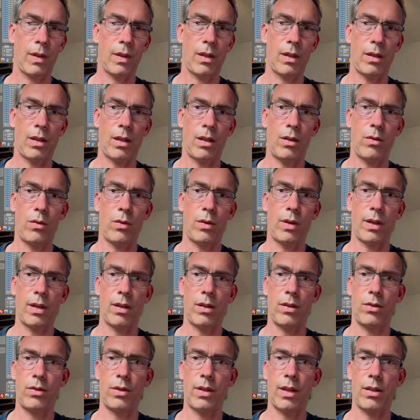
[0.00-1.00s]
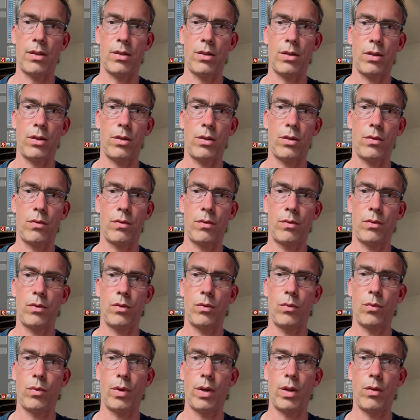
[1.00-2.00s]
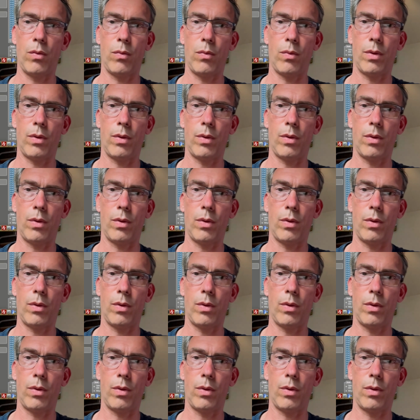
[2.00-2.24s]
and then you can test it the way you